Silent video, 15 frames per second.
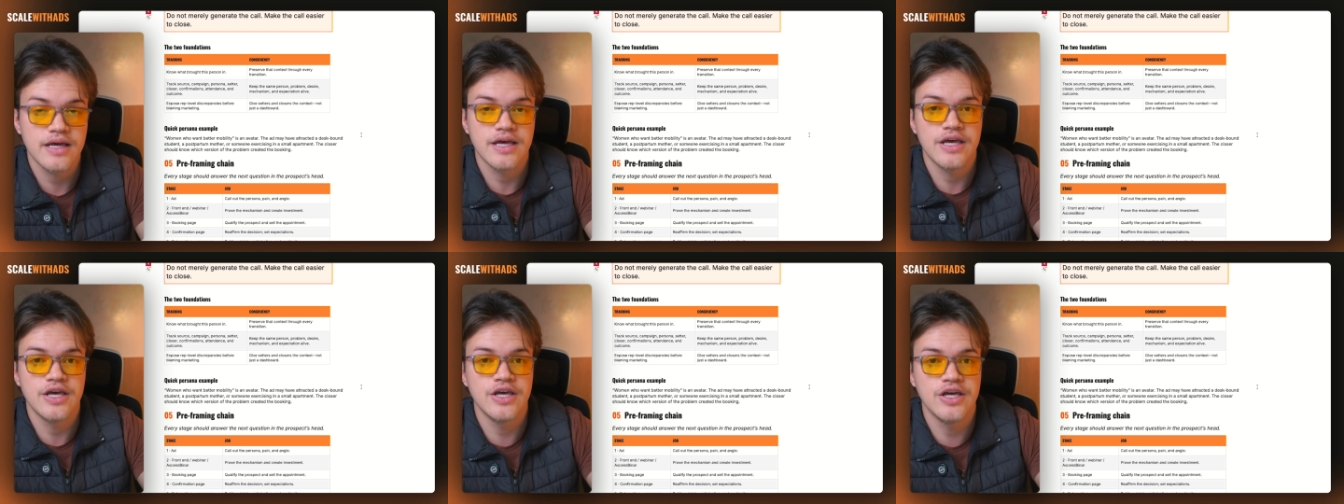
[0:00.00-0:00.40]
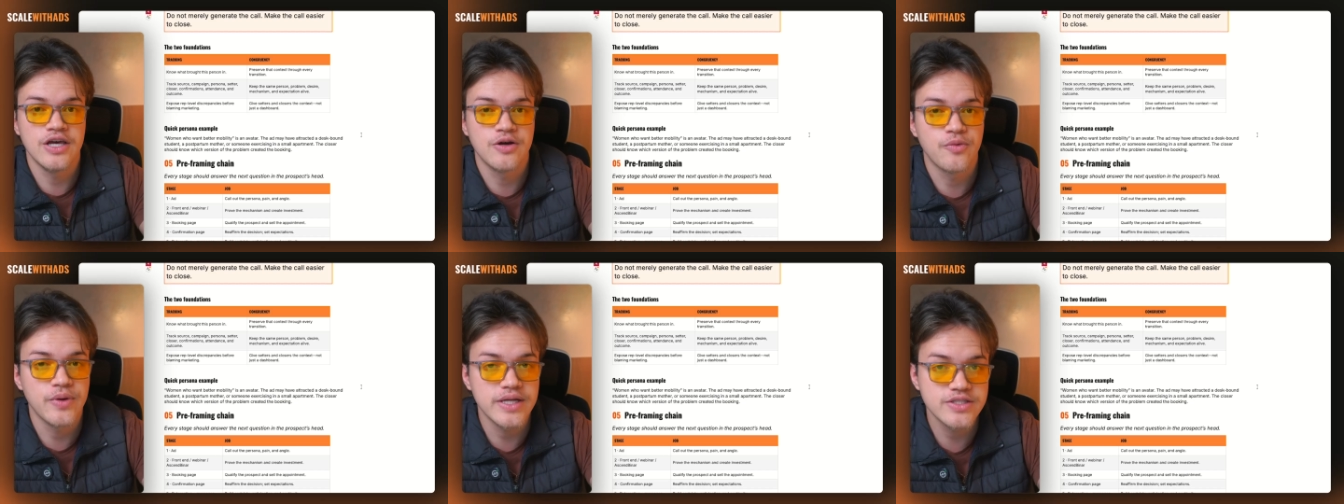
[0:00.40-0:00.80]
he
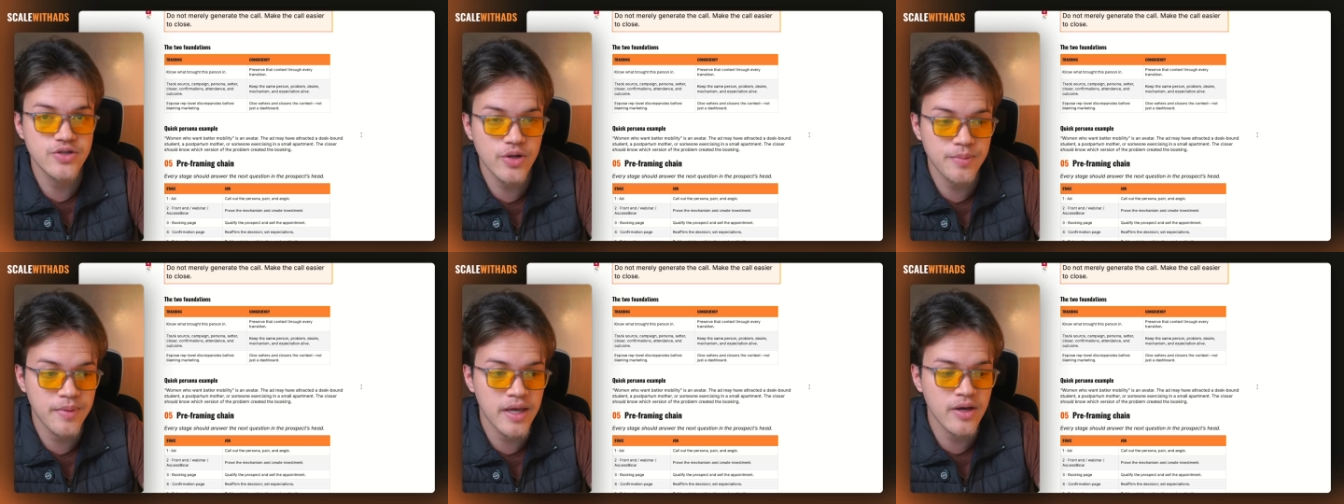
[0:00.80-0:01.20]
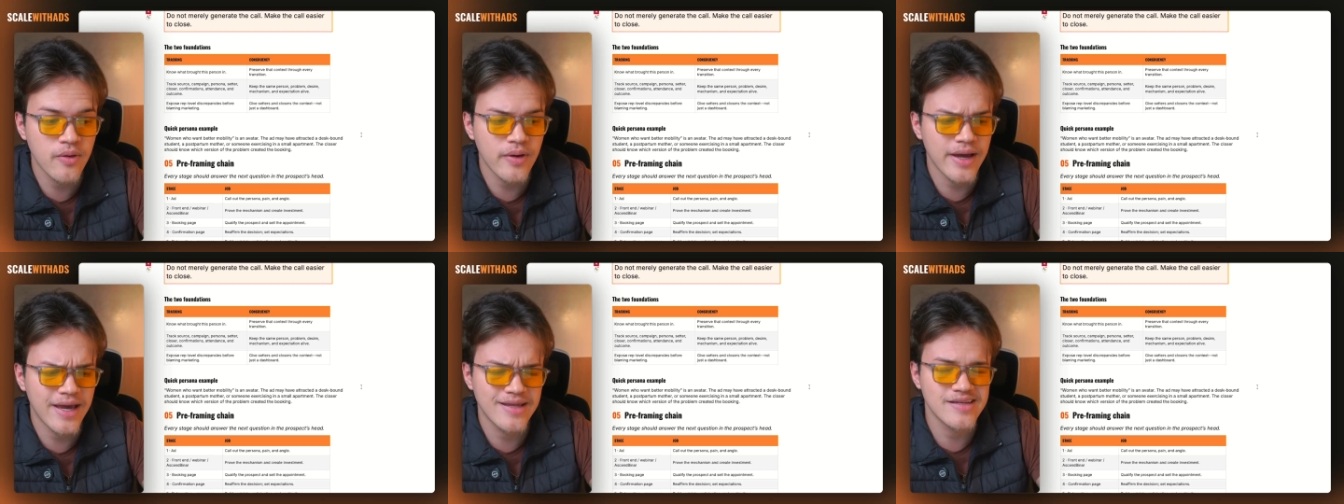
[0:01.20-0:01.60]
reads your
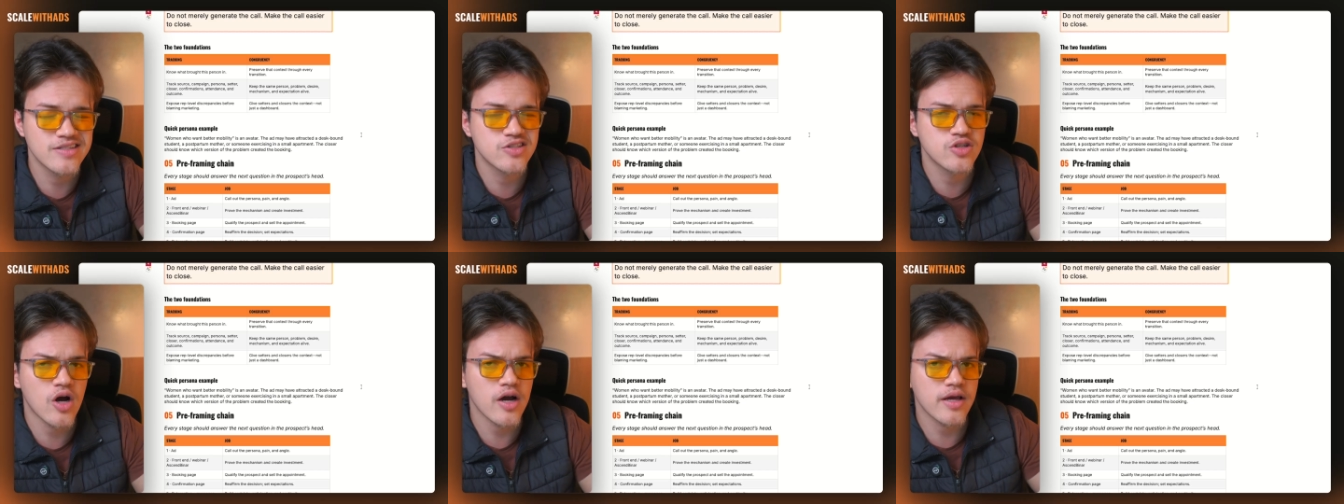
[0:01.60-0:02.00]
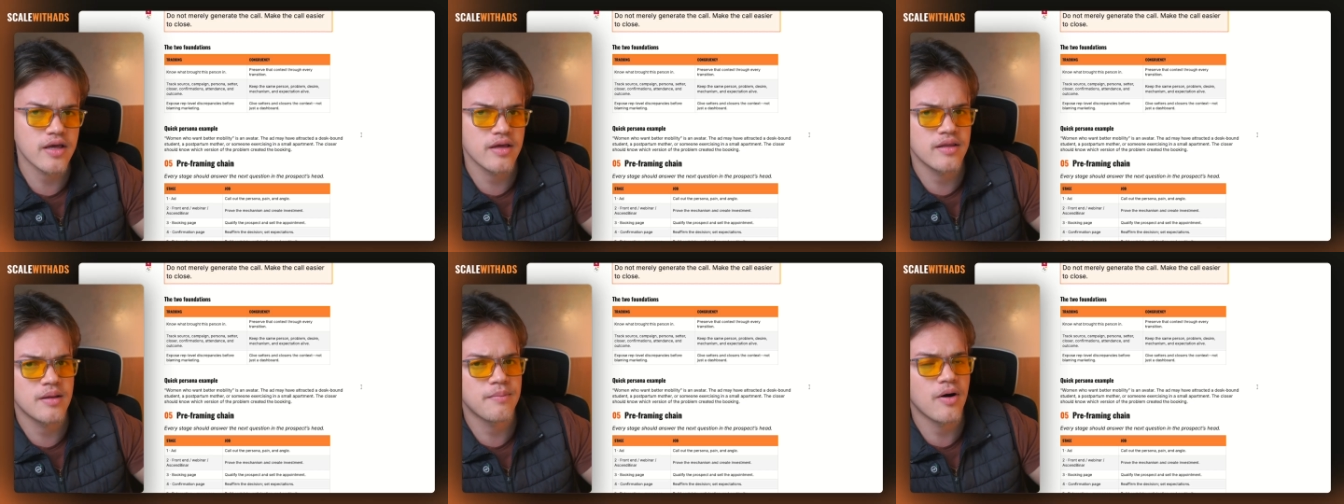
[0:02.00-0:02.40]
email and it's
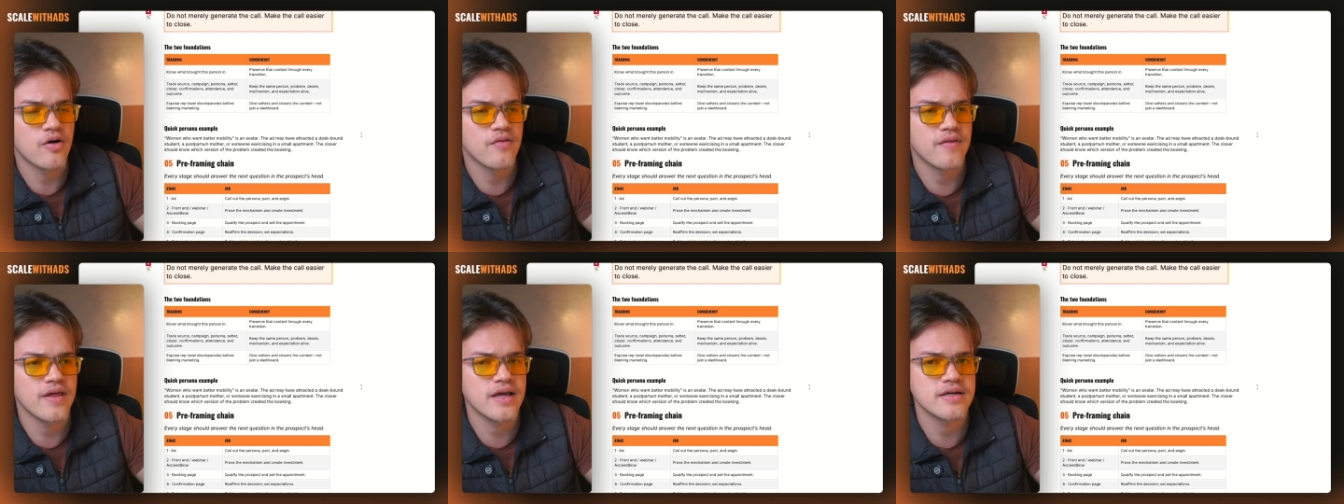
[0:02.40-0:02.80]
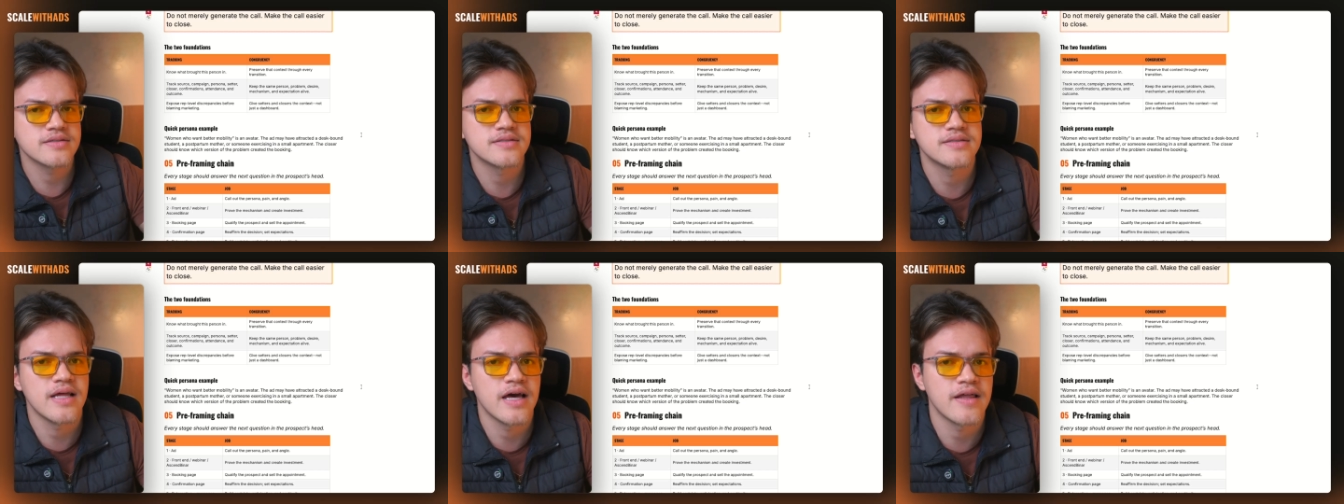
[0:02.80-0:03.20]
talking about
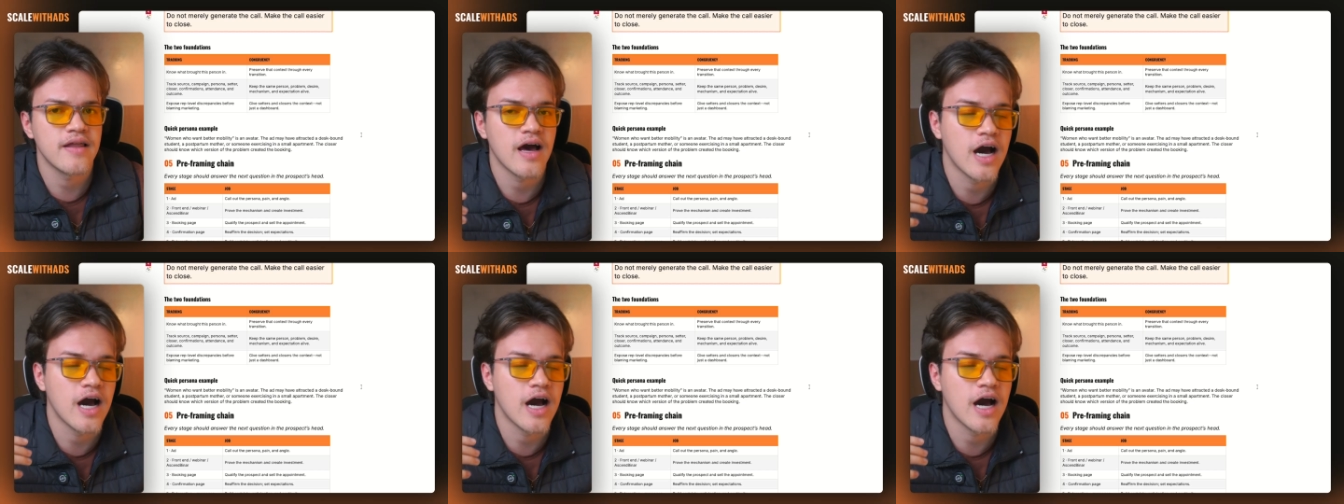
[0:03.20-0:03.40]
things that